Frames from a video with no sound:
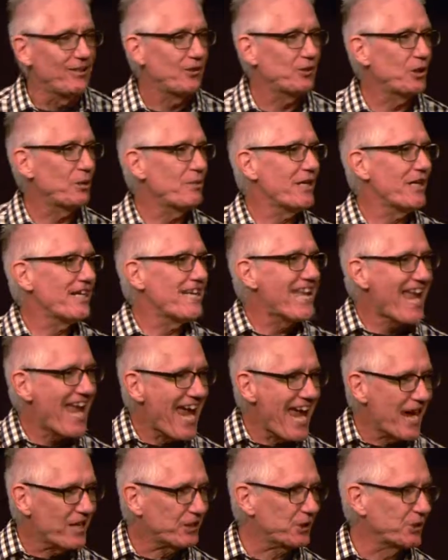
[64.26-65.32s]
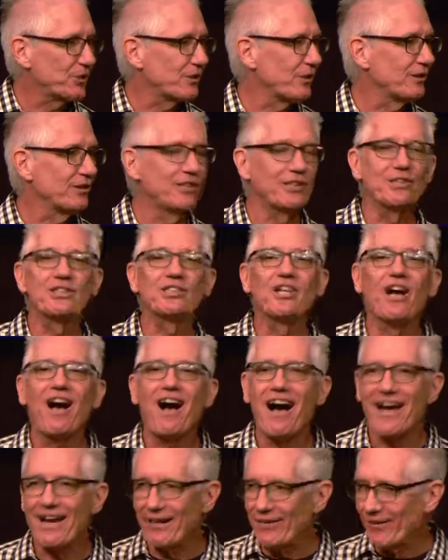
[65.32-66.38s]
there should be a natural
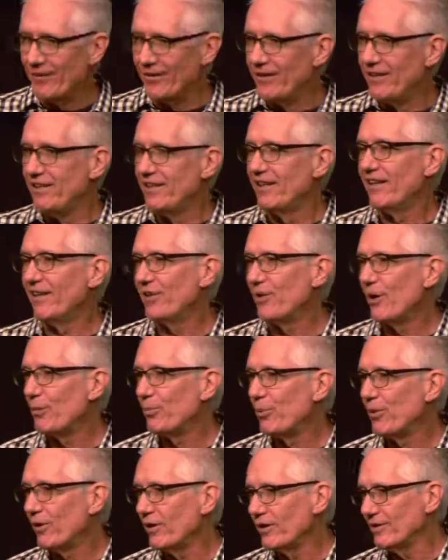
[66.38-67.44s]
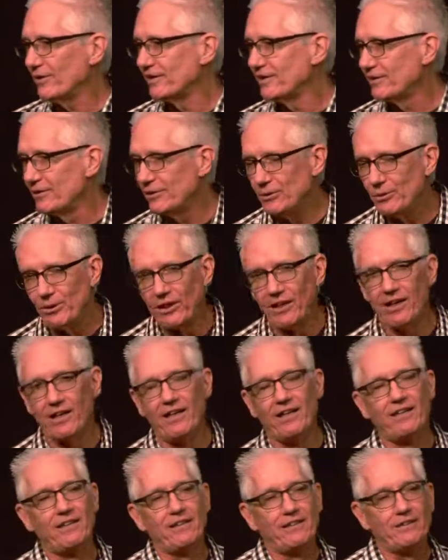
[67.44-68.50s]
desire on our parts to, uh,
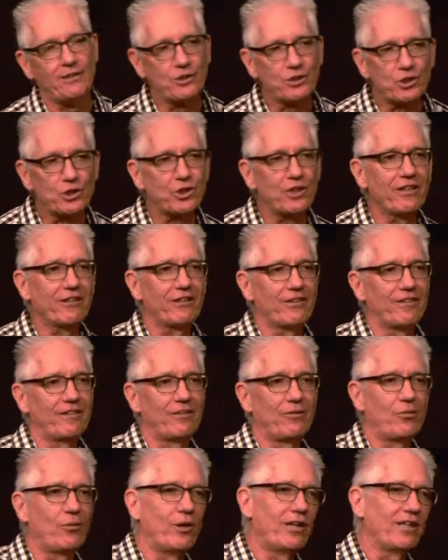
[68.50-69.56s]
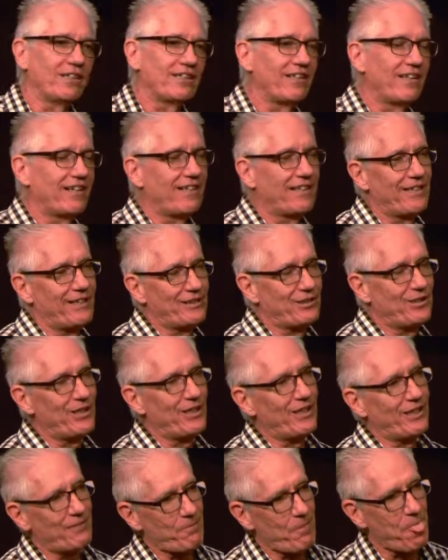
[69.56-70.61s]
to share what God has
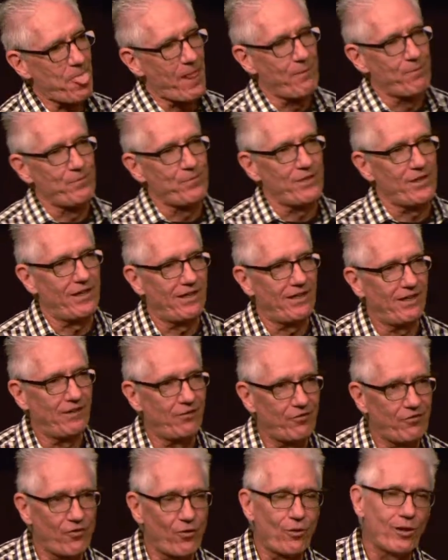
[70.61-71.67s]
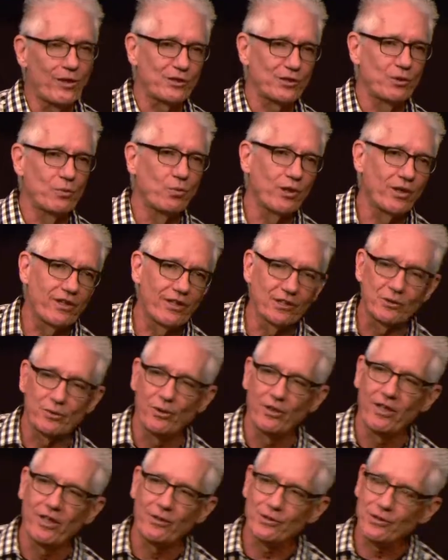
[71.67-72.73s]
done uh, for us and with us
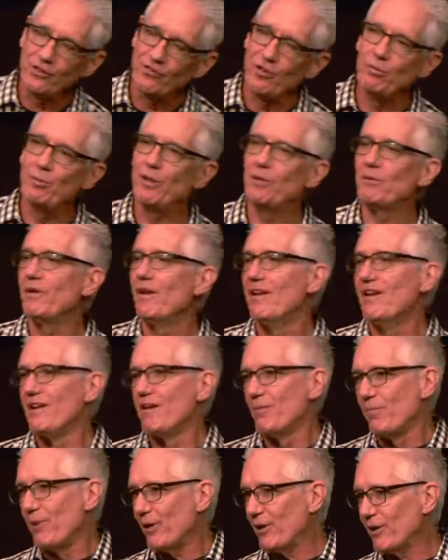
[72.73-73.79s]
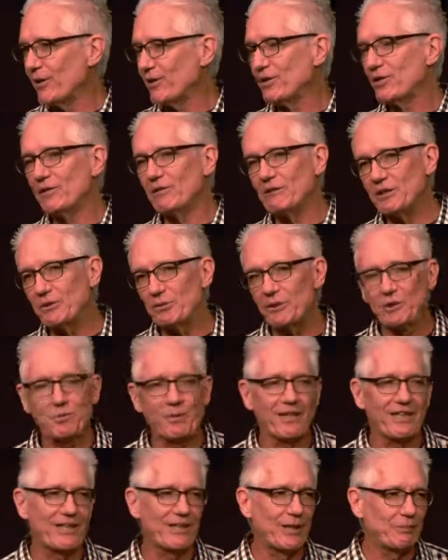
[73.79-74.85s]
with others. Have you been part of the series? We
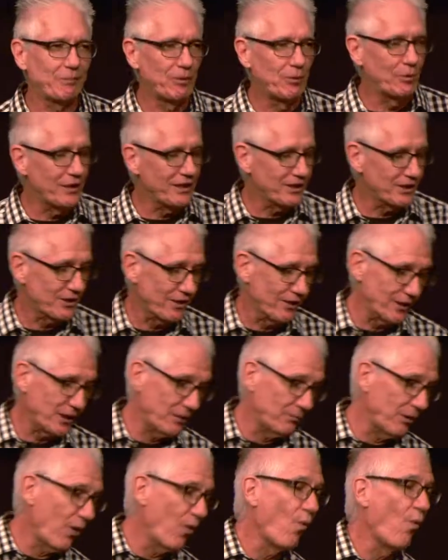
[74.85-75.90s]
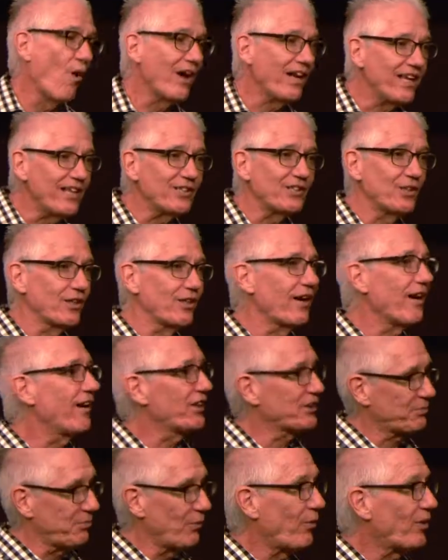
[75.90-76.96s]
spent a couple weeks talking about what is the
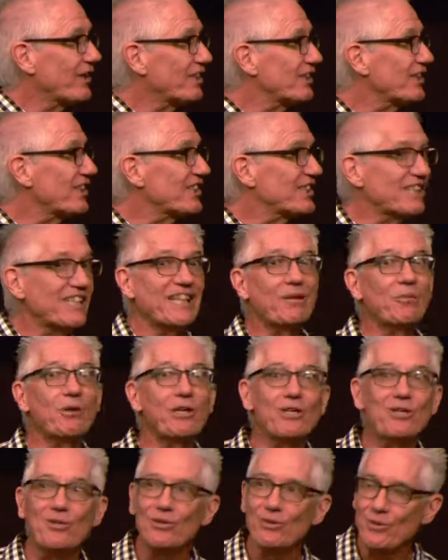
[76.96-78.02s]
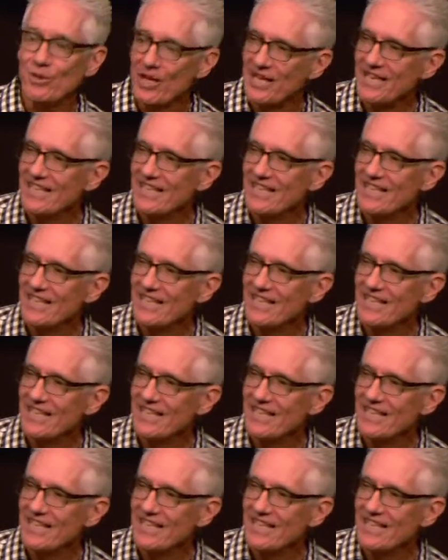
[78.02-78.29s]
gospel? What is this thing we do?